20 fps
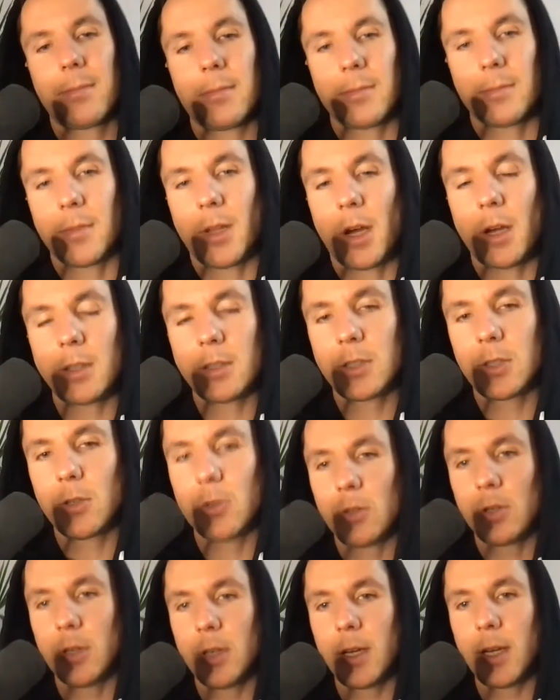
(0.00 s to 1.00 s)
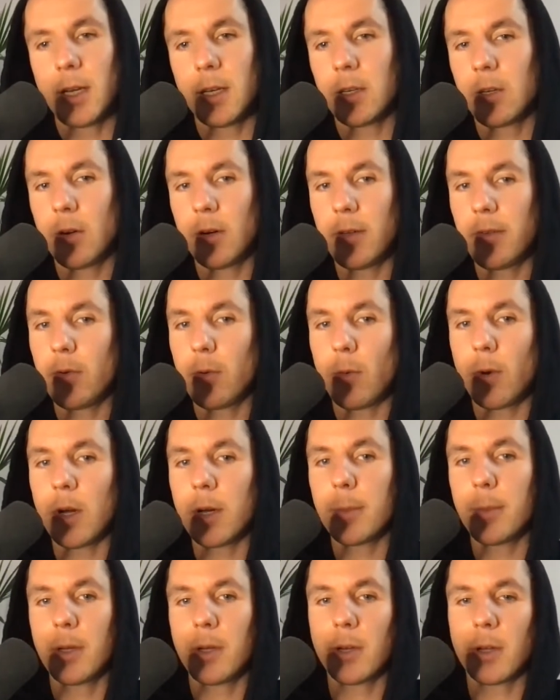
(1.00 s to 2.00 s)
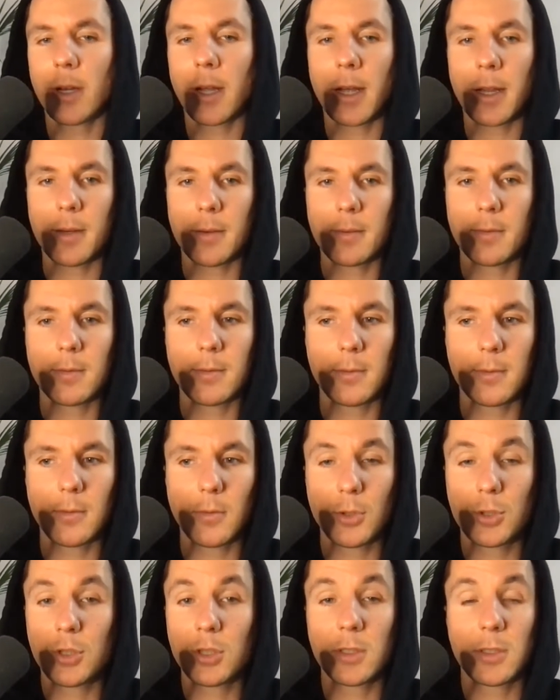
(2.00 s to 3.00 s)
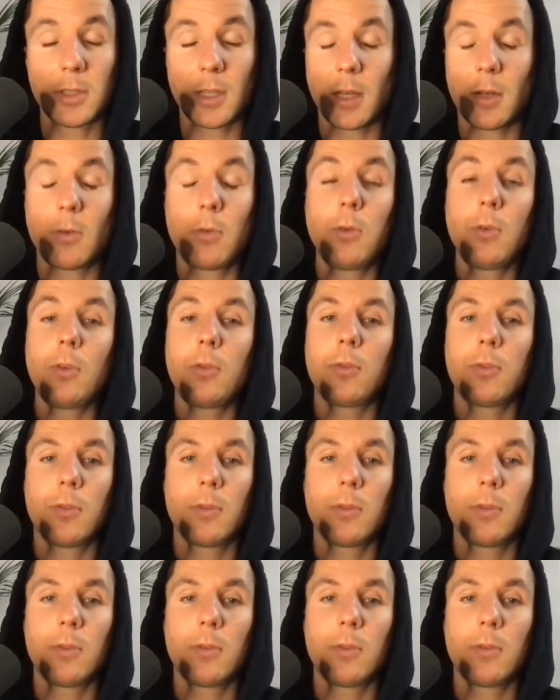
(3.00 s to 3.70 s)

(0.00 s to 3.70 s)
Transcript: not so good at and don't even want to be good at, which is like, whew,